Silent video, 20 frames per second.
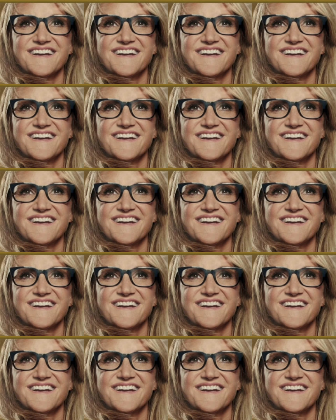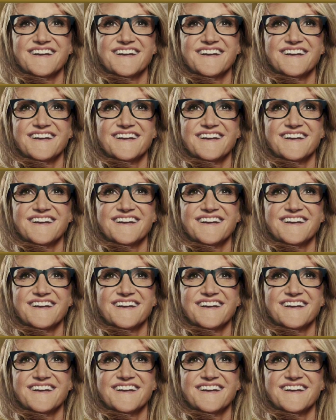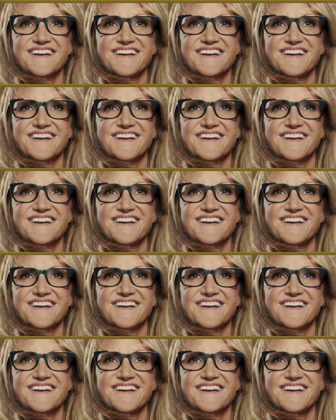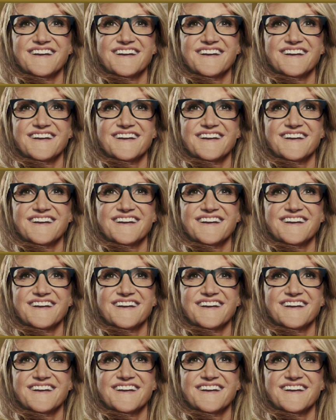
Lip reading: [no speech]